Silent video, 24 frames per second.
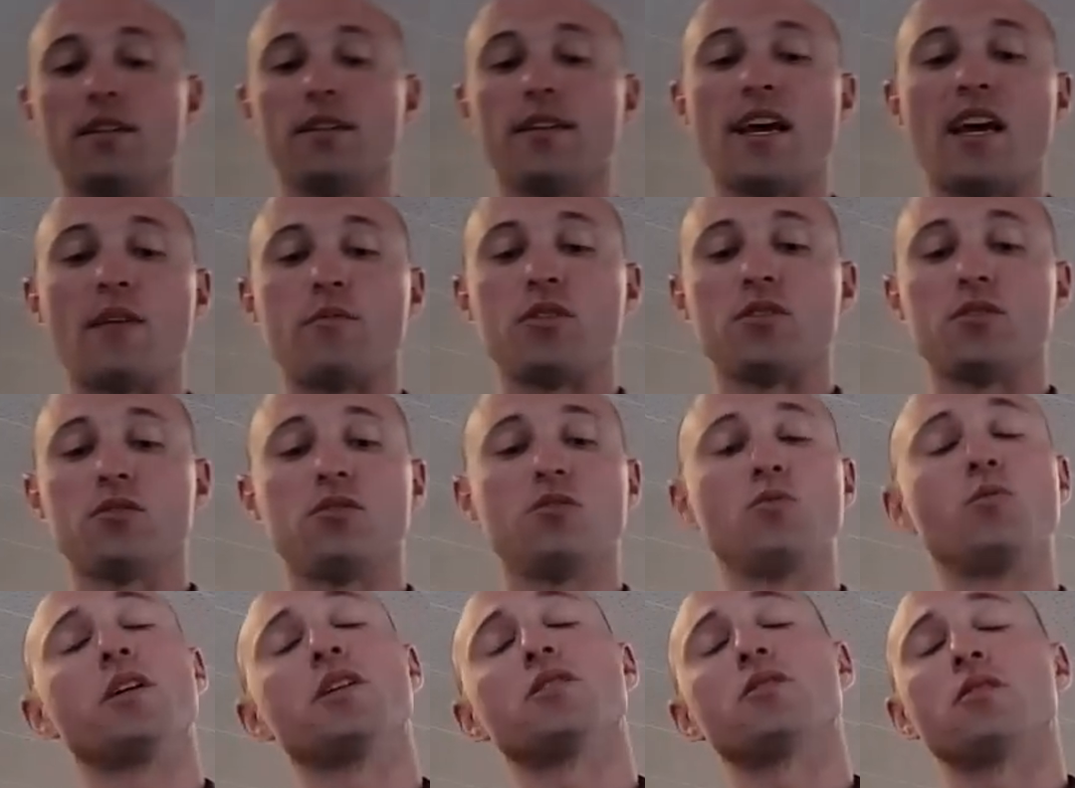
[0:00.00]
It happens
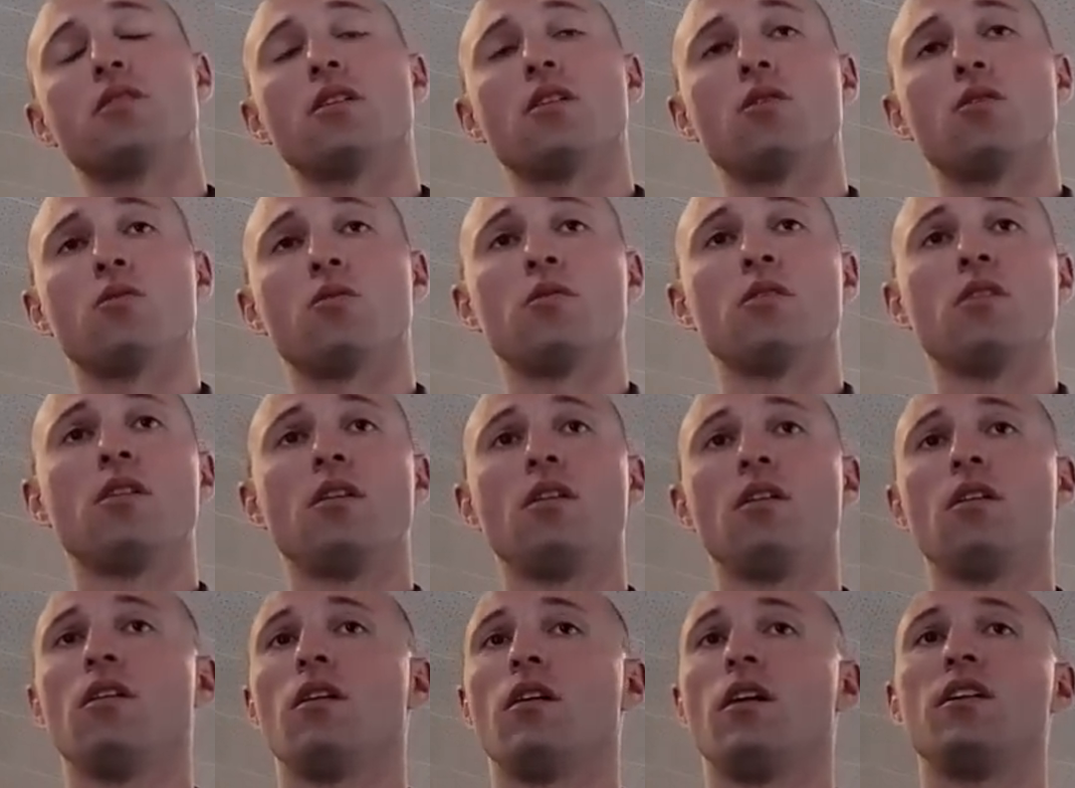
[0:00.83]
2 weeks ago.
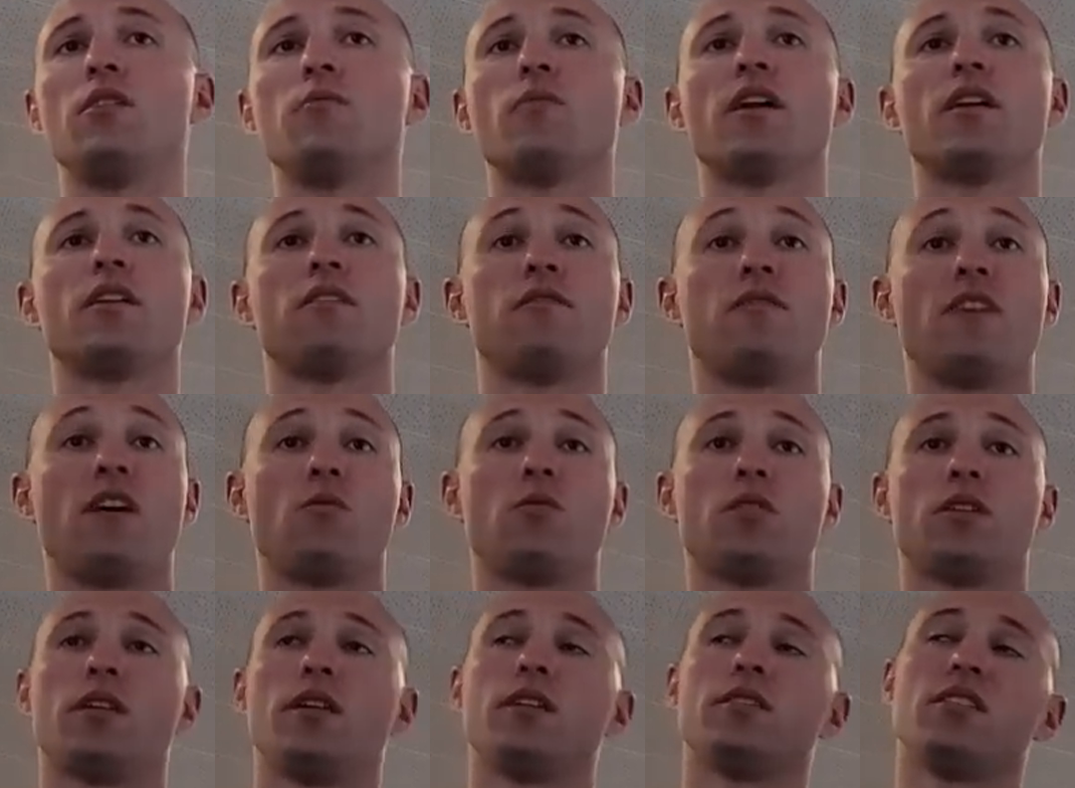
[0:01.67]
If that
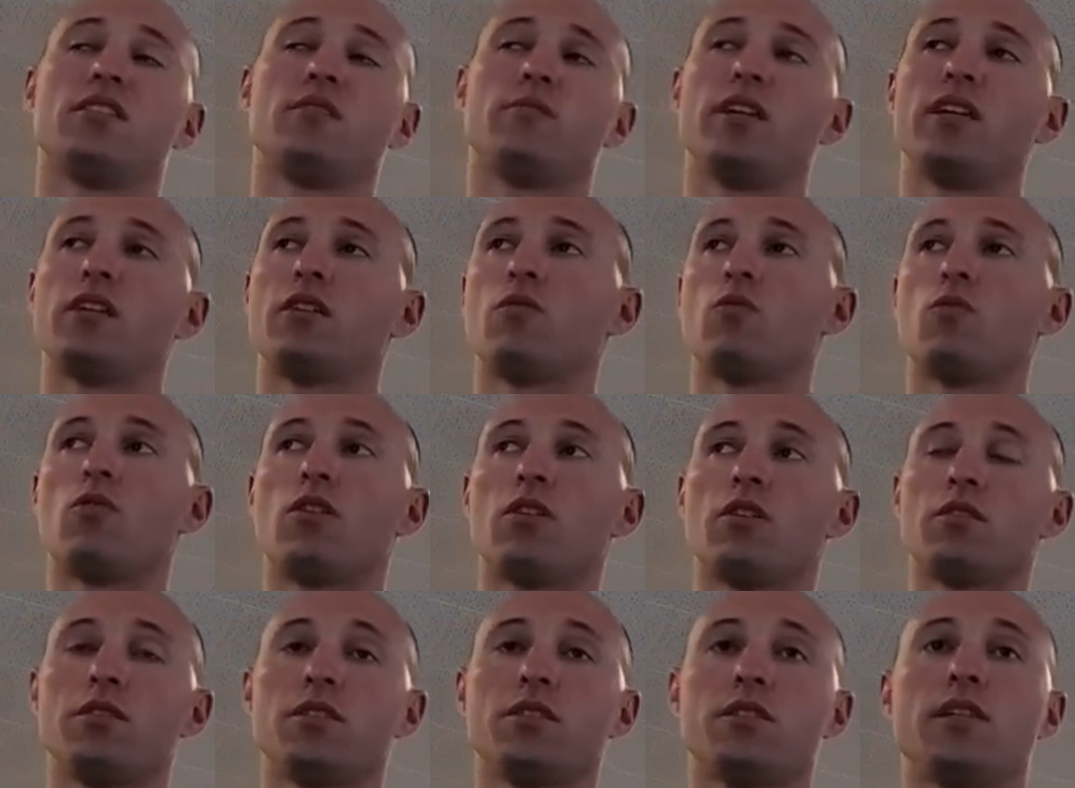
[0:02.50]
were the case, anybody could
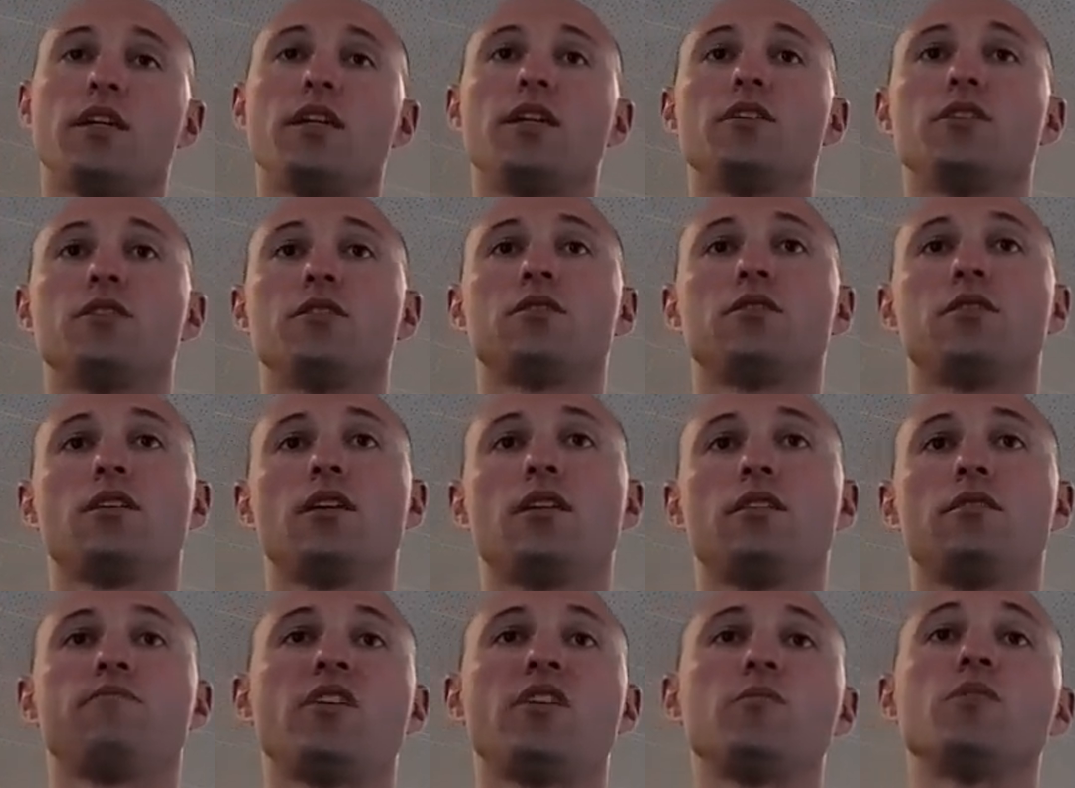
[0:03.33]
walk in the station and
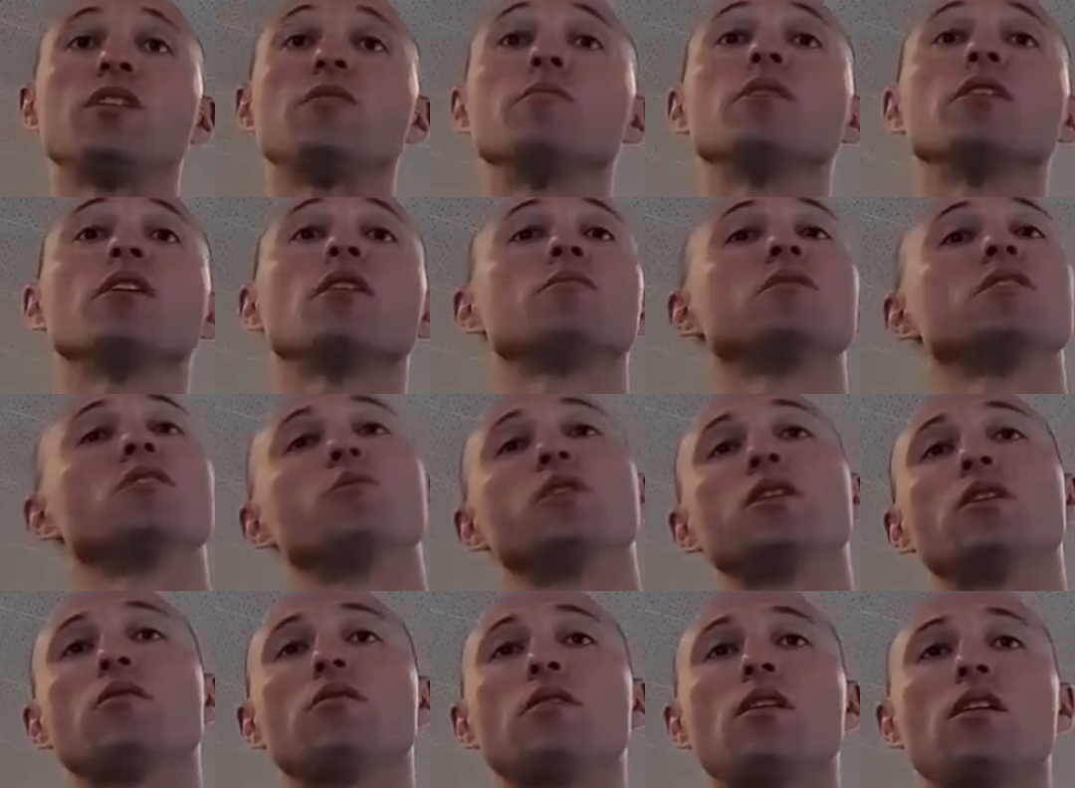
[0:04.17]
say, he beat me up, and then
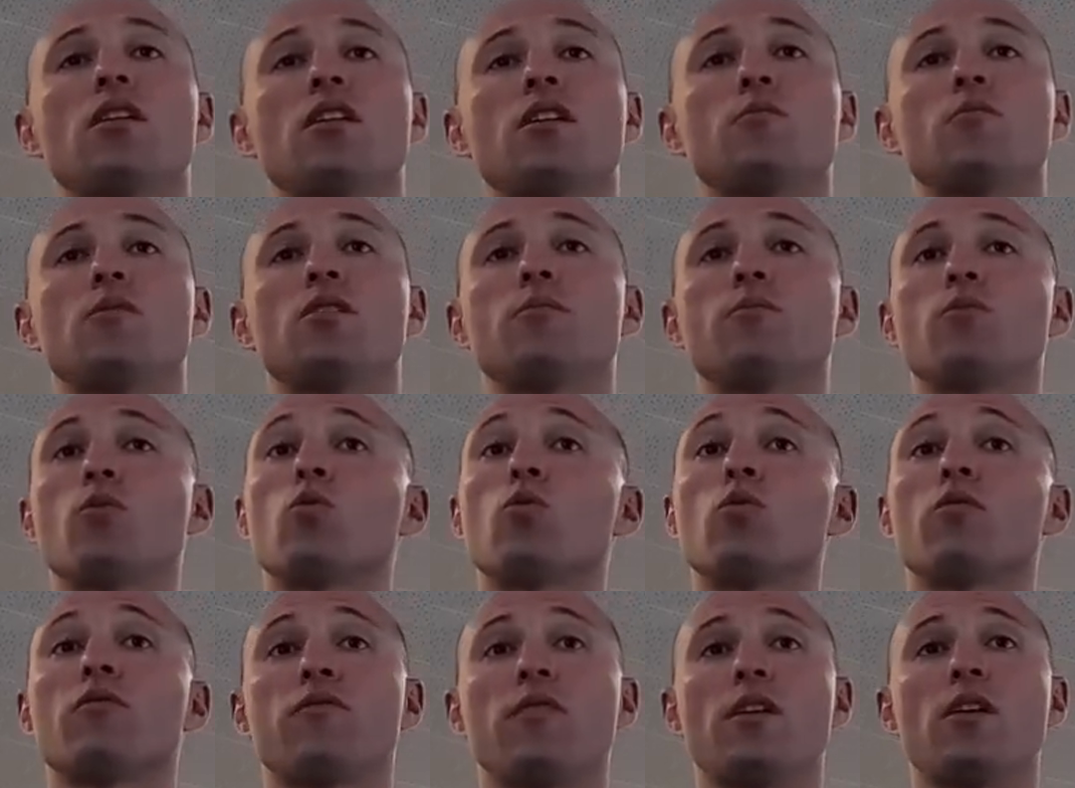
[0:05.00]
we go lock him up
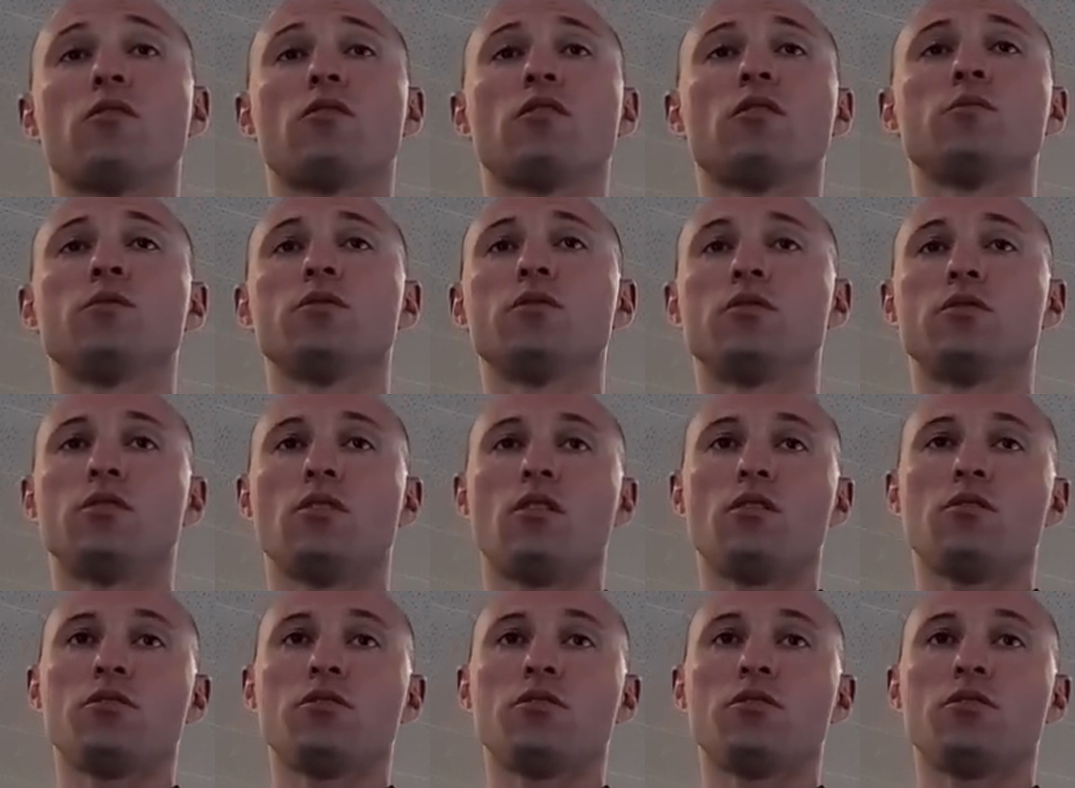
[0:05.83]
or file criminal charges.